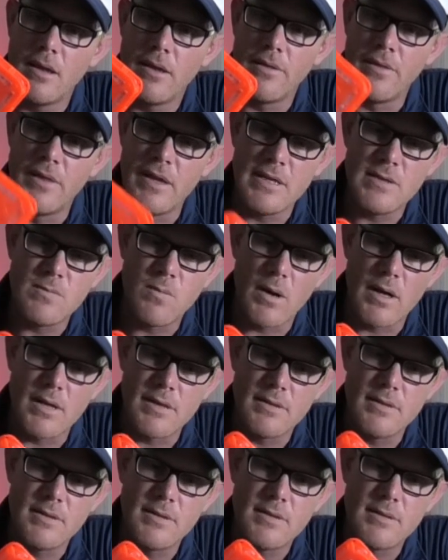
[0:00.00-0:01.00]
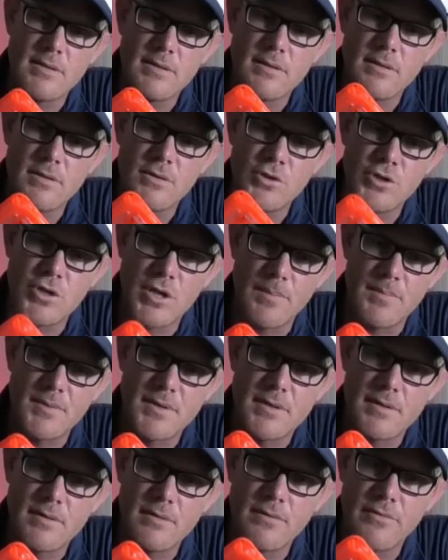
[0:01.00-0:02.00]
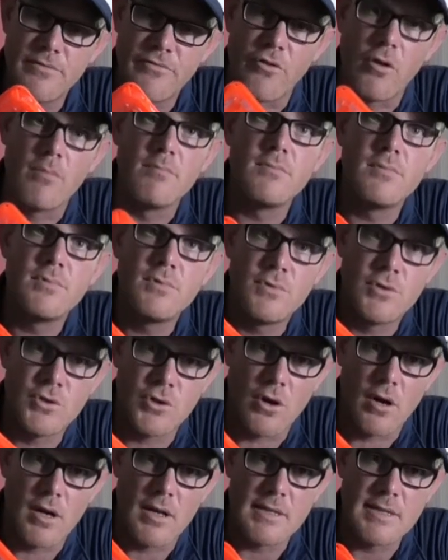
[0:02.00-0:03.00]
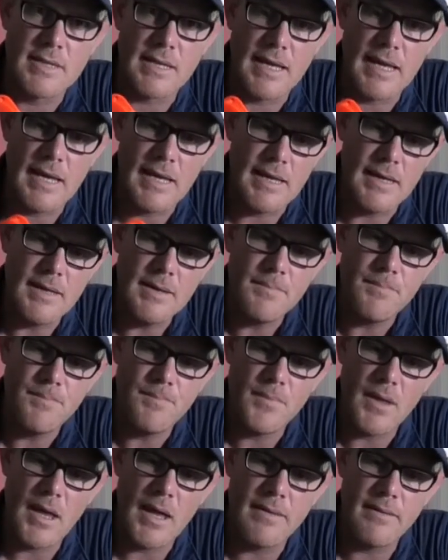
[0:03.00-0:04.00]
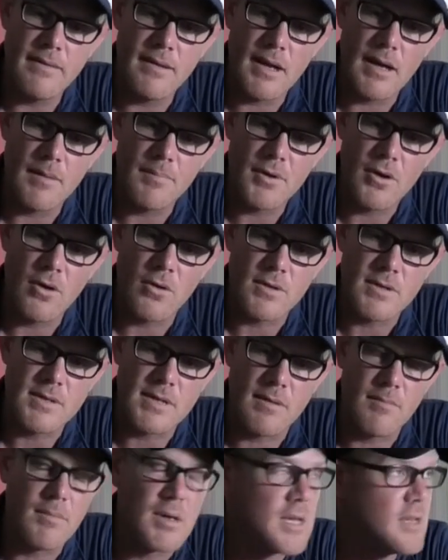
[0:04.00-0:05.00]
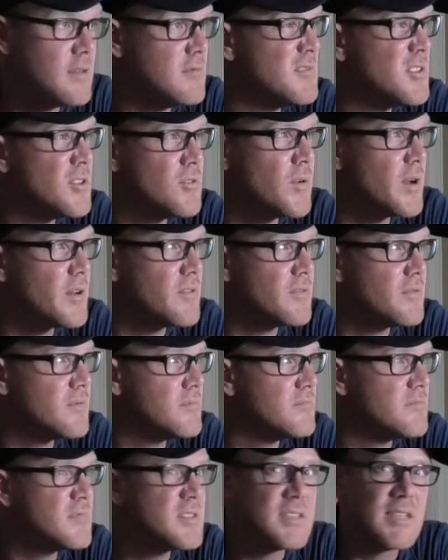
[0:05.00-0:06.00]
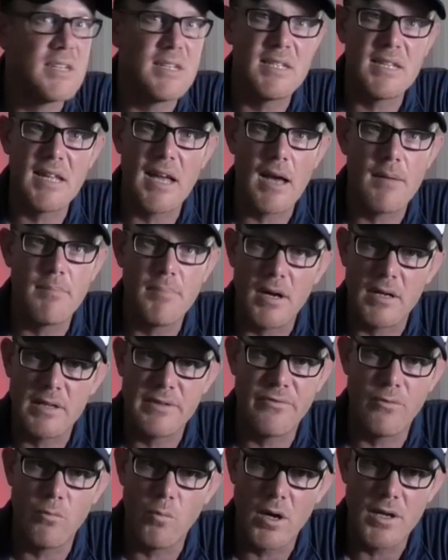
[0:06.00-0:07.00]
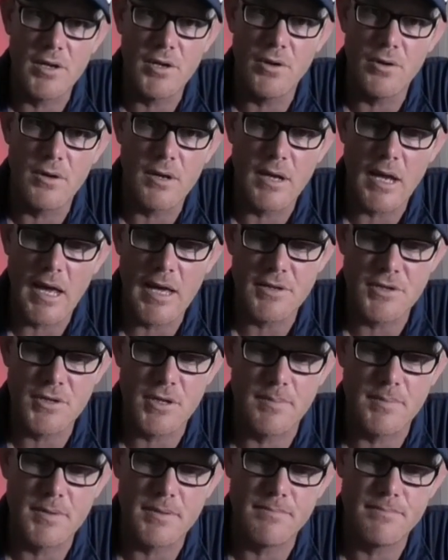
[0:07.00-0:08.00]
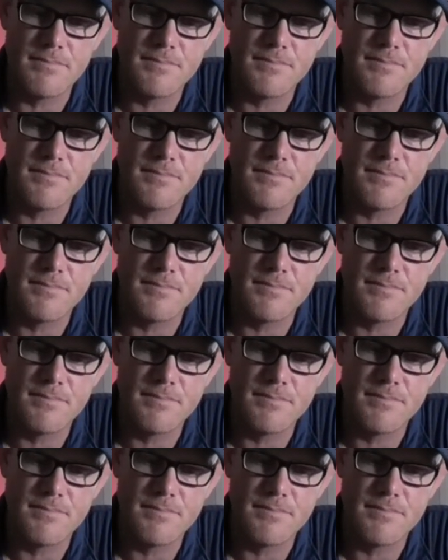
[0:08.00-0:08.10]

These ones shipped from China to here ended up costing me $268 for one unit air shipped.